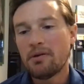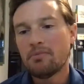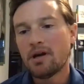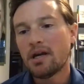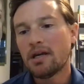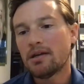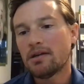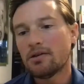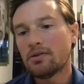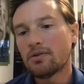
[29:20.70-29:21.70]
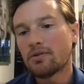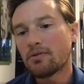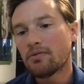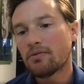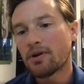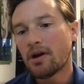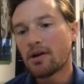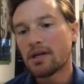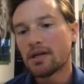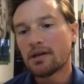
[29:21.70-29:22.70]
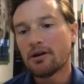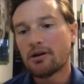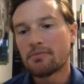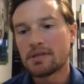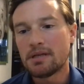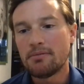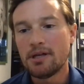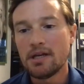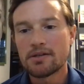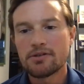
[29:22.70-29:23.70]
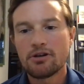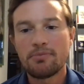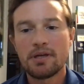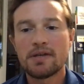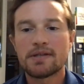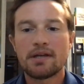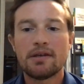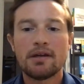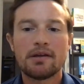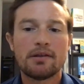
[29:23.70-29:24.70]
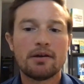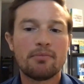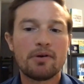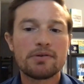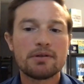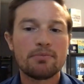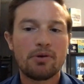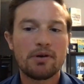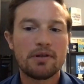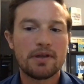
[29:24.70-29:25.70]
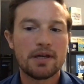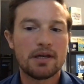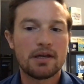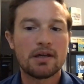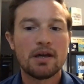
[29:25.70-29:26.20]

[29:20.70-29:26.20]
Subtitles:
regarding CBD and terpenes, I think the most important thing,